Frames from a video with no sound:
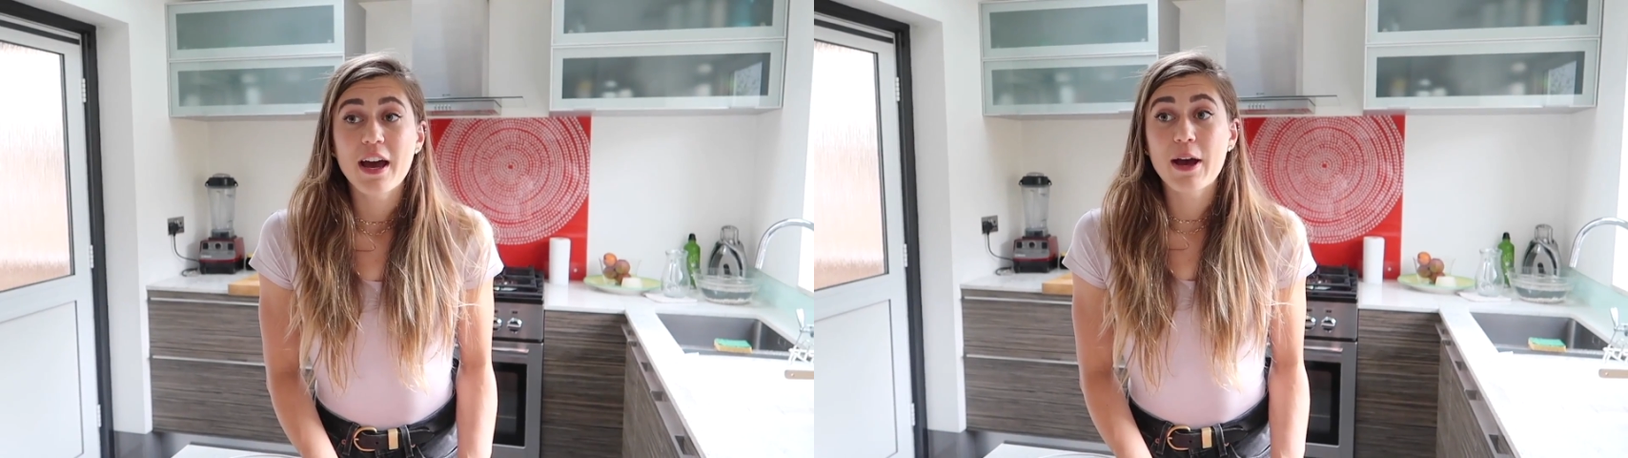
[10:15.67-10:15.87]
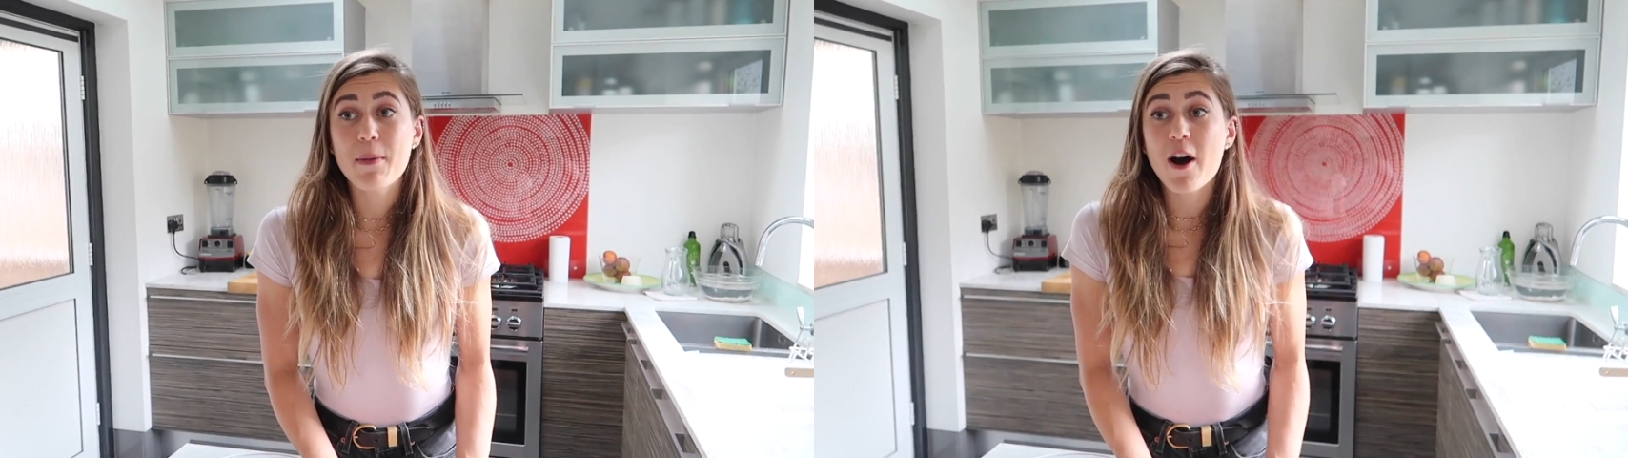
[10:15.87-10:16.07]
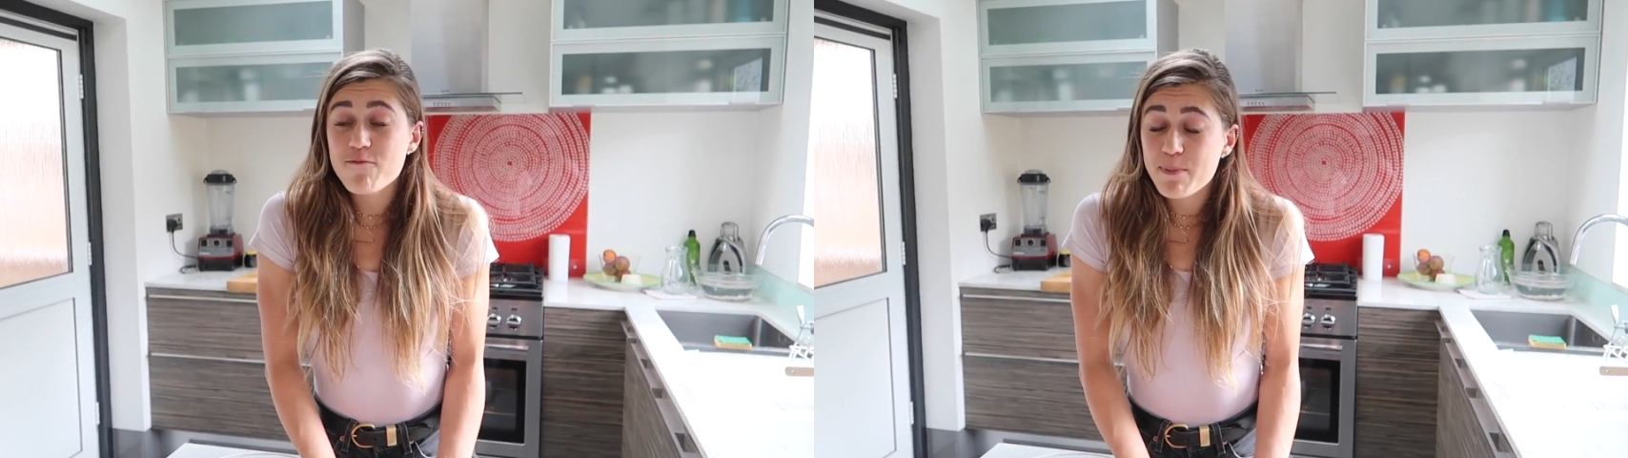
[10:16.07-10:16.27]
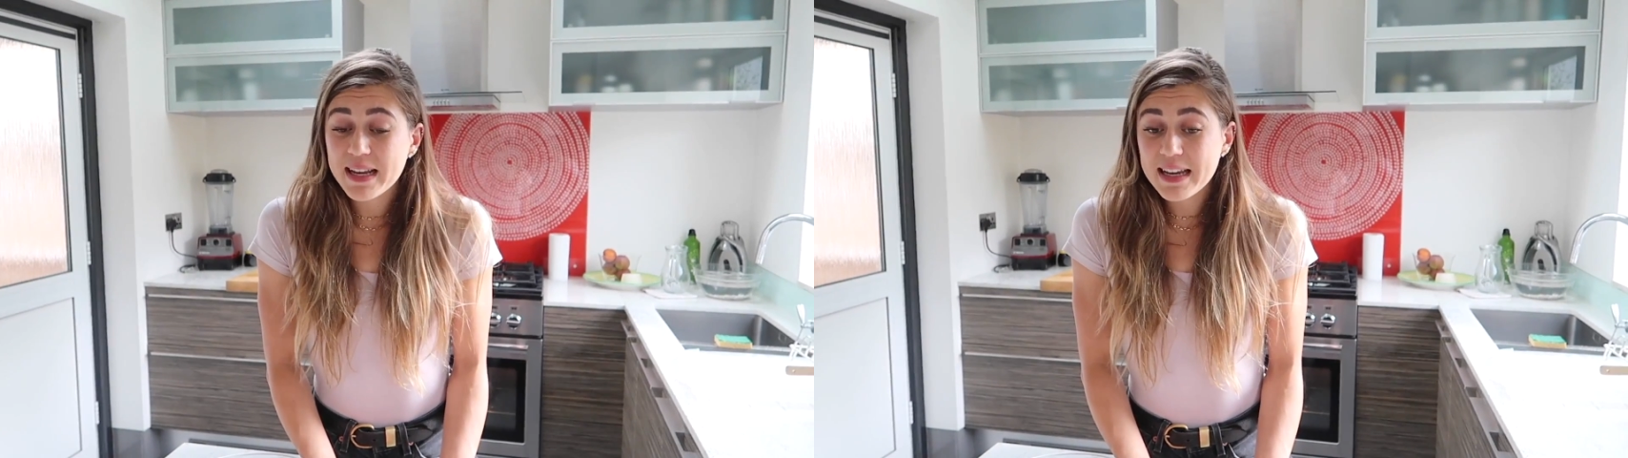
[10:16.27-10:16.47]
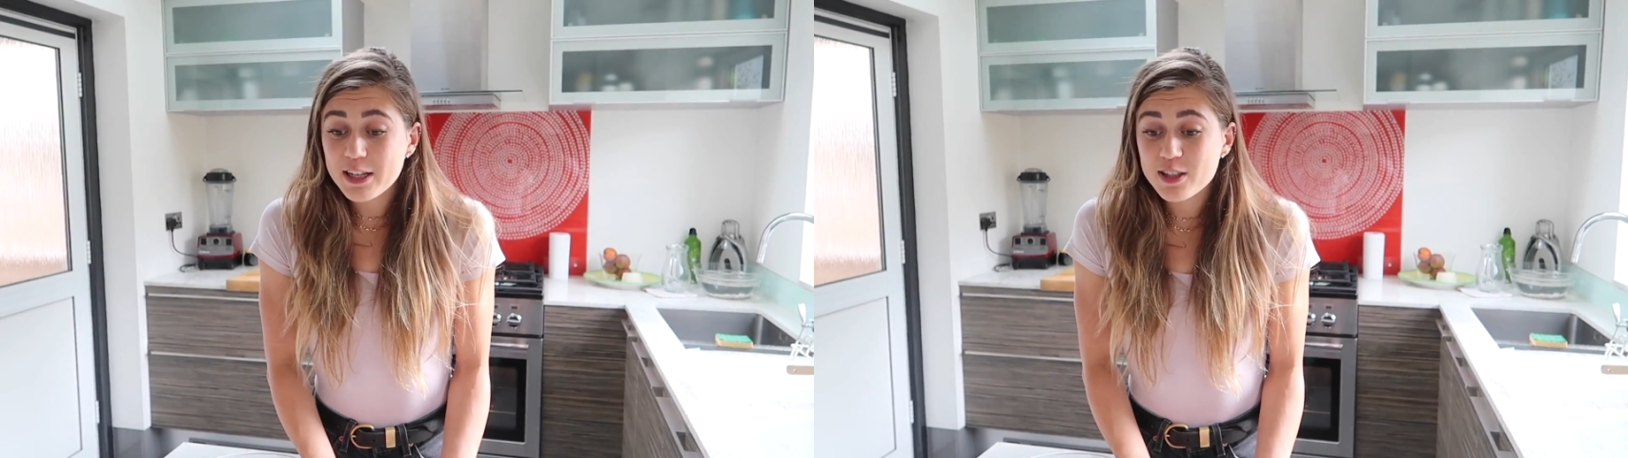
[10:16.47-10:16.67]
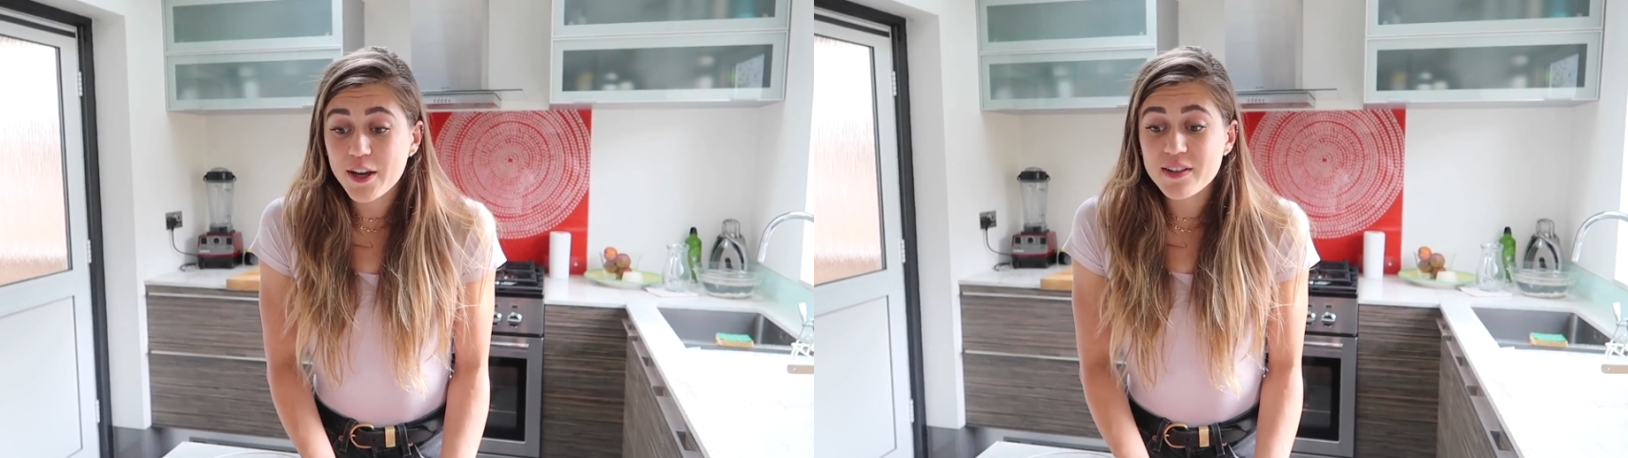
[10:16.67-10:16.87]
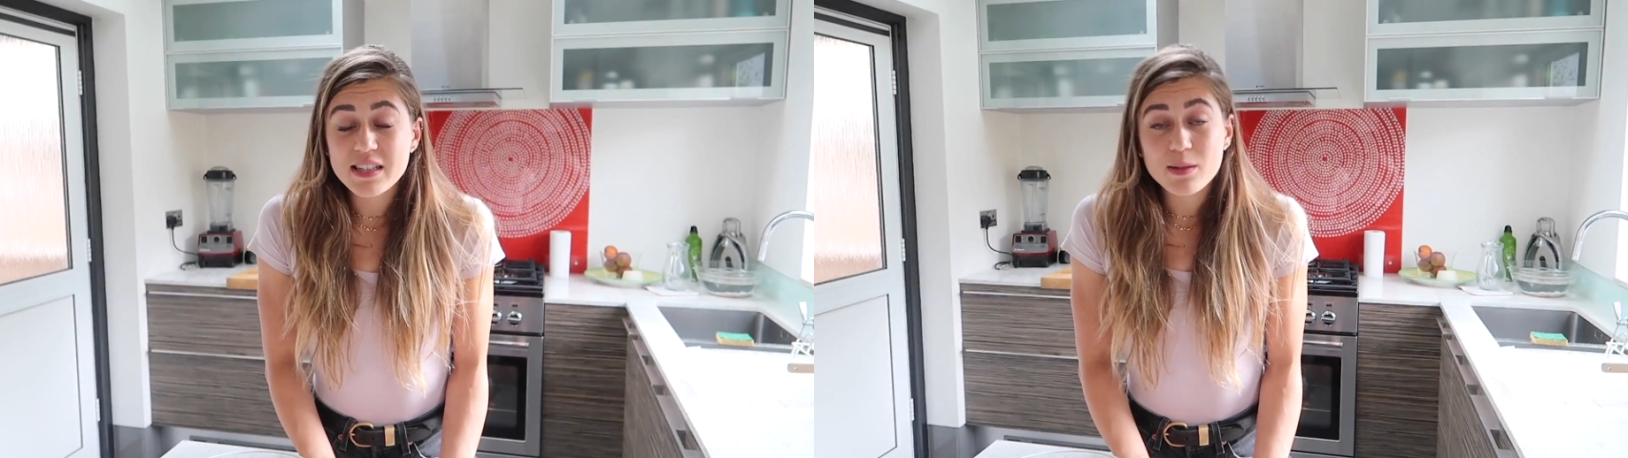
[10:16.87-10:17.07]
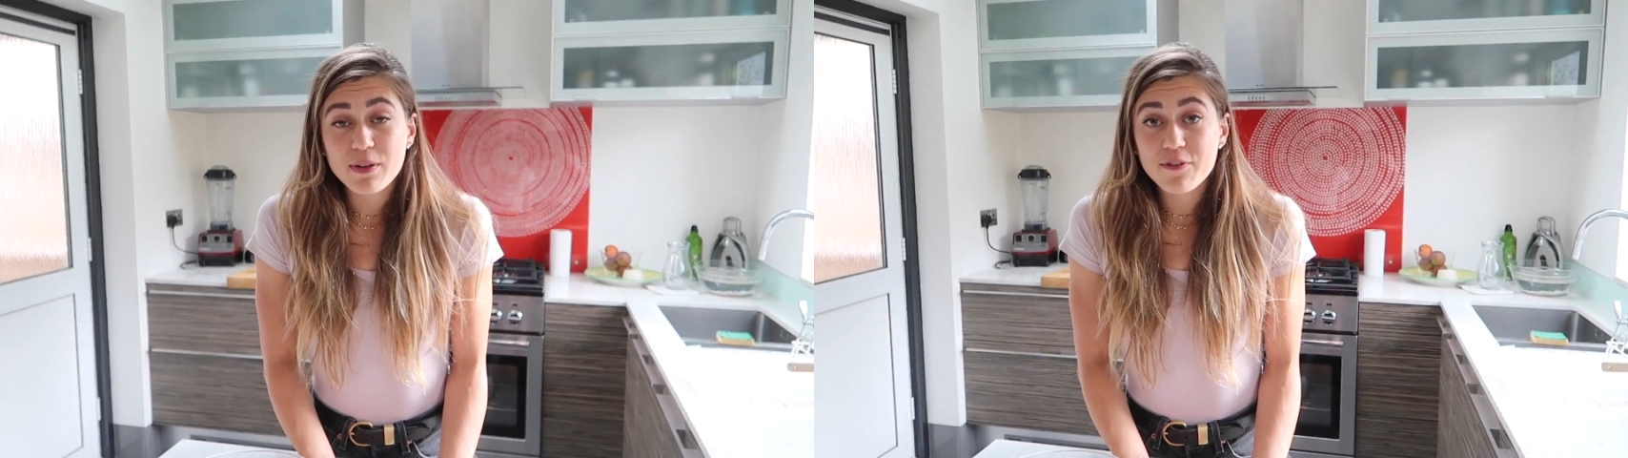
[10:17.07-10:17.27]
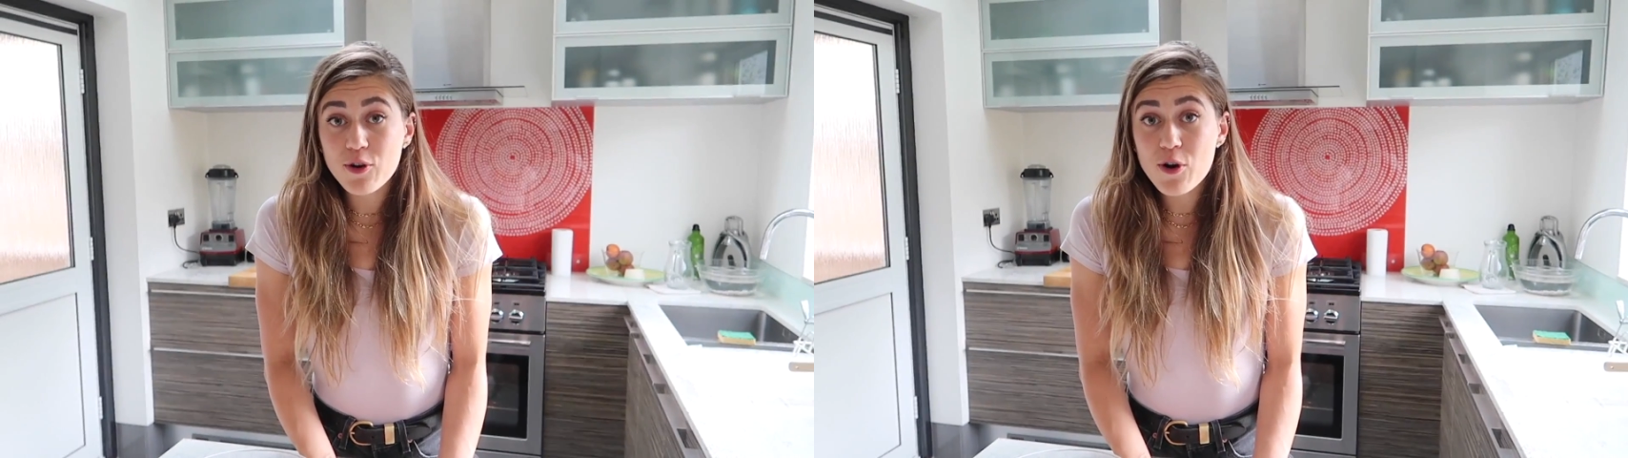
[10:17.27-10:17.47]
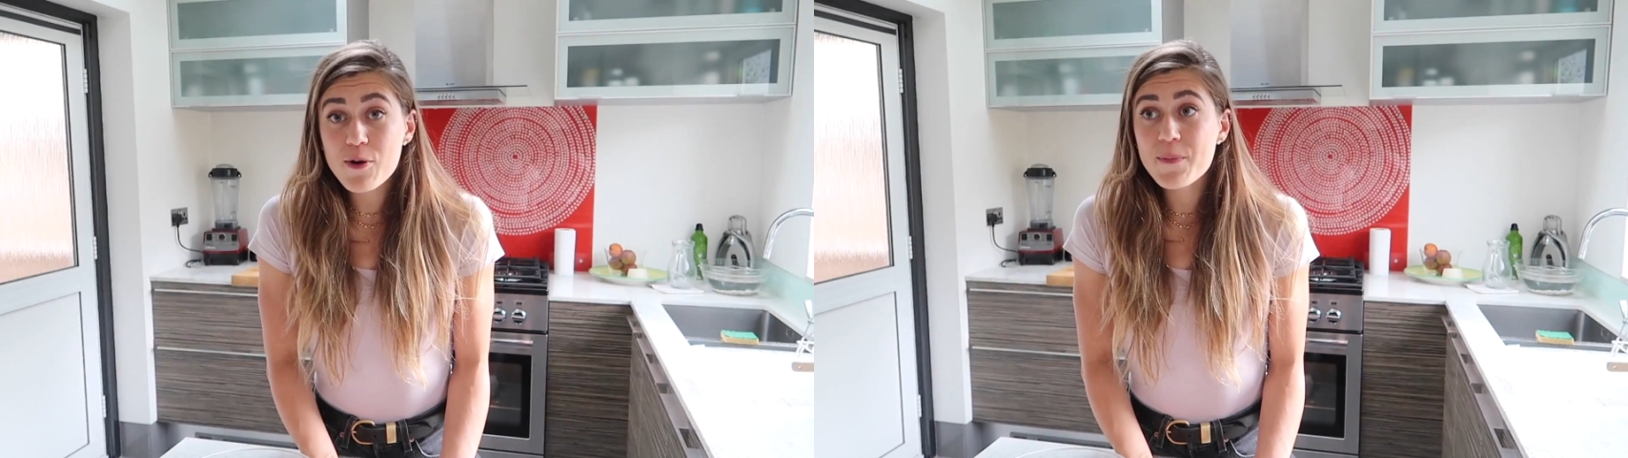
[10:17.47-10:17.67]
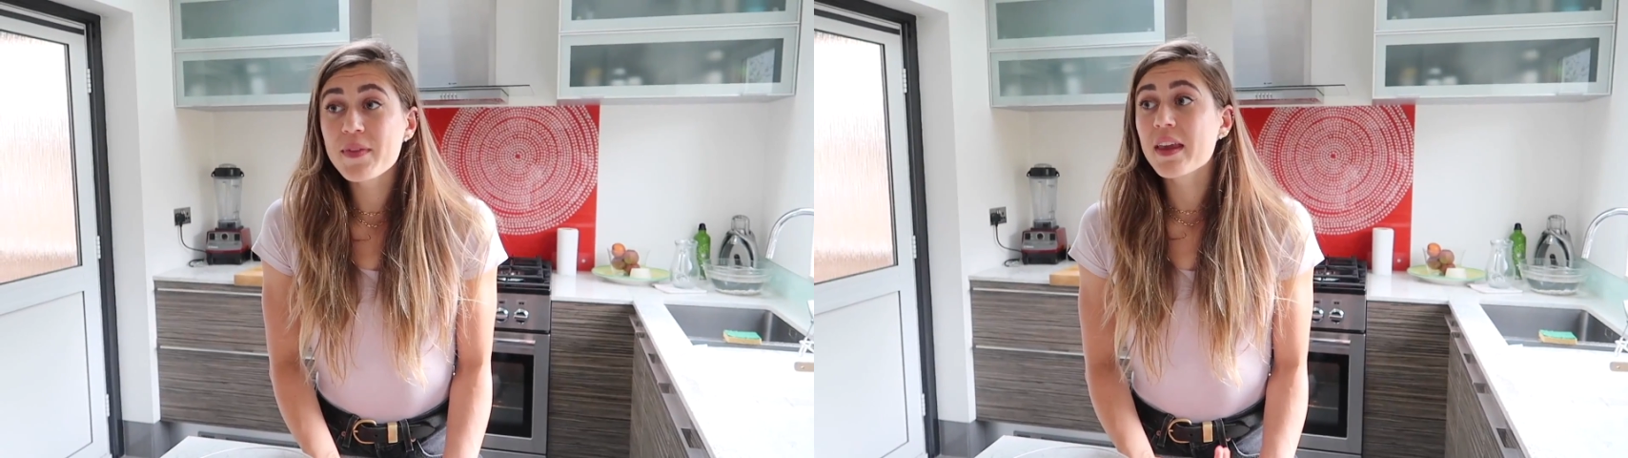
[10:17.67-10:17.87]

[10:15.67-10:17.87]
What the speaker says: I've been in ketosis before,